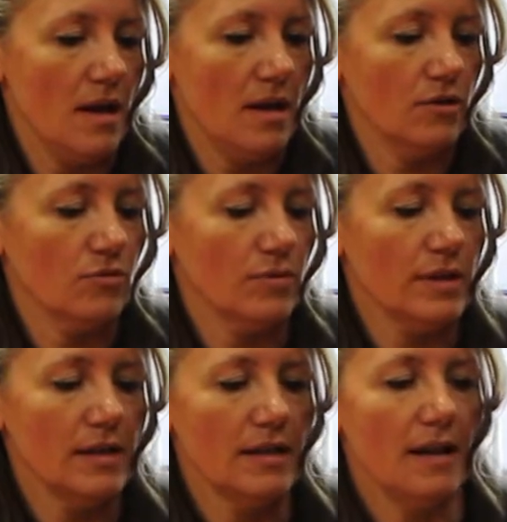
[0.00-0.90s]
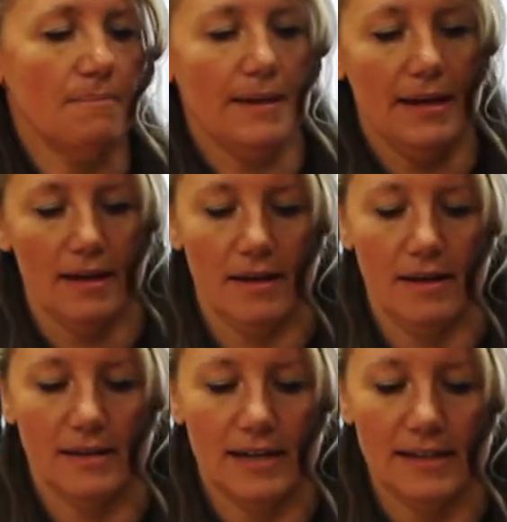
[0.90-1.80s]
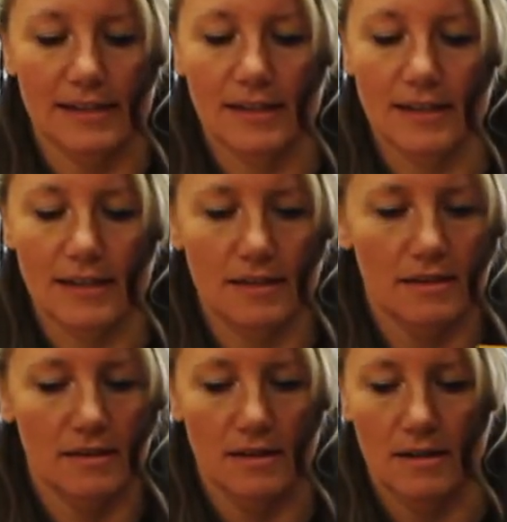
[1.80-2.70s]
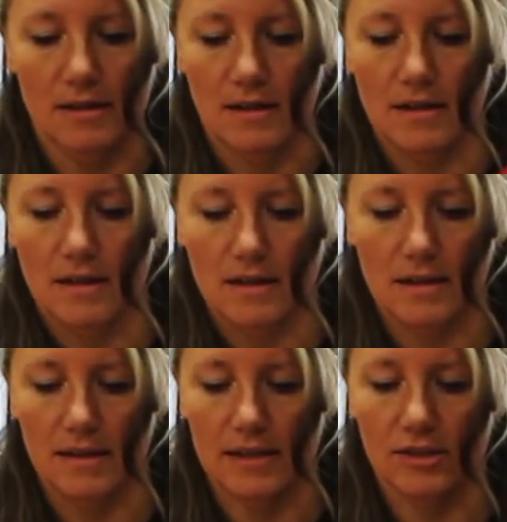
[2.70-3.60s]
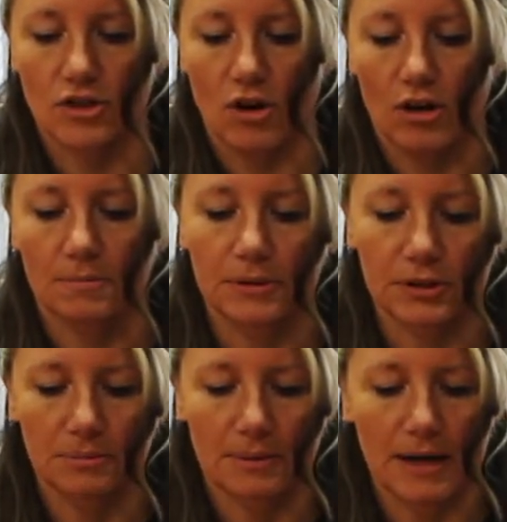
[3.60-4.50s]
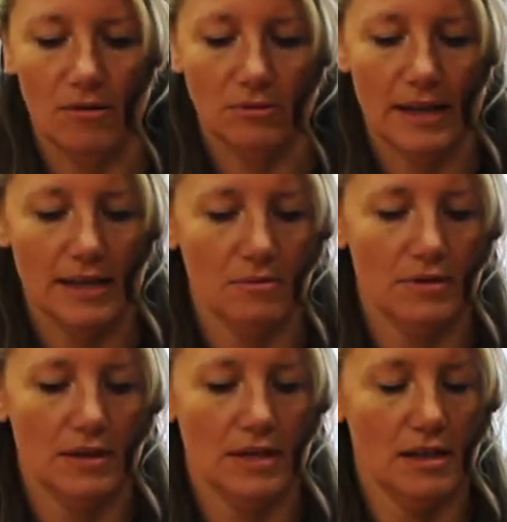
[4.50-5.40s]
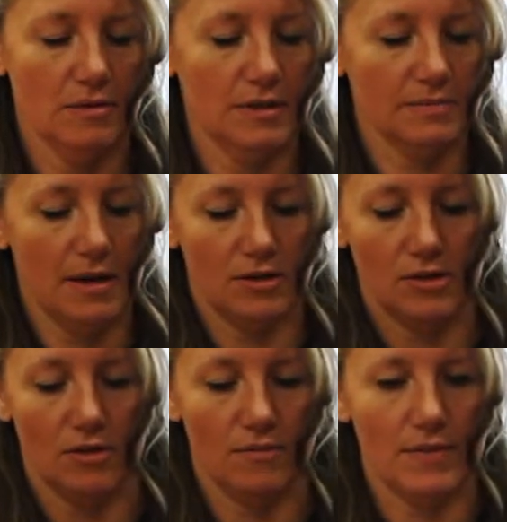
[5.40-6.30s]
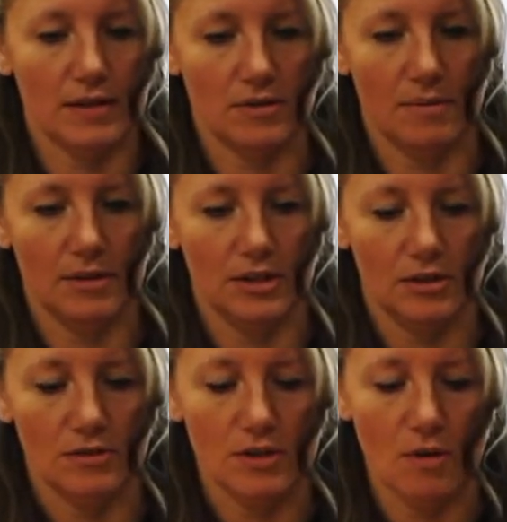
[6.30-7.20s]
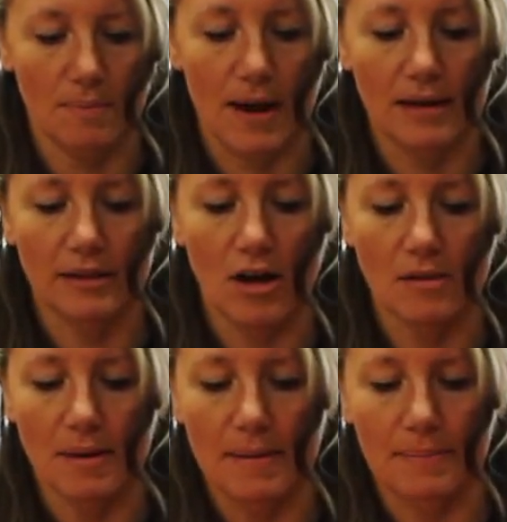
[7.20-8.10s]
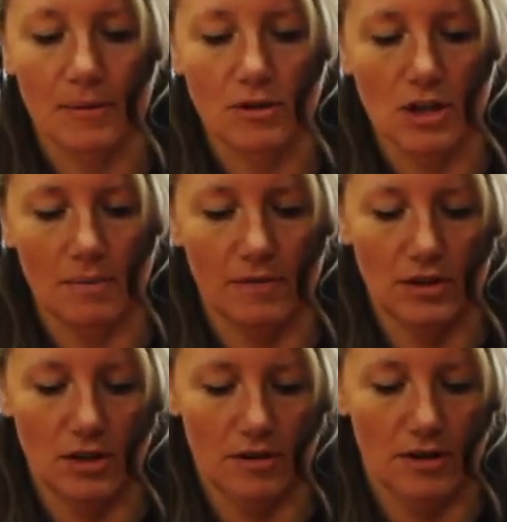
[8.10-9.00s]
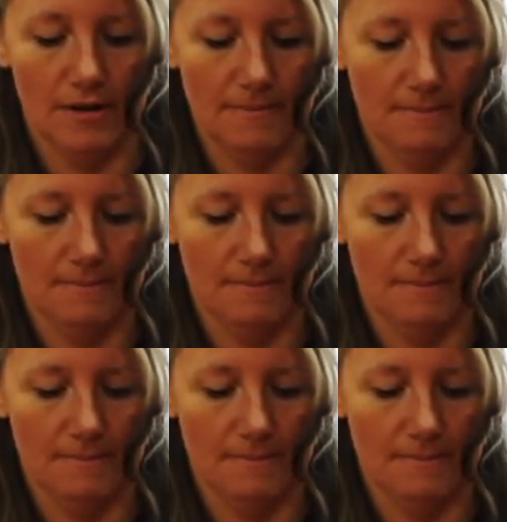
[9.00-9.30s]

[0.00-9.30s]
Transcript: and green and pink, because I did this dark blue, but I don't like it with the yellow as much, so that's what I'm gonna do. So I'm piling all my paper on top of each other,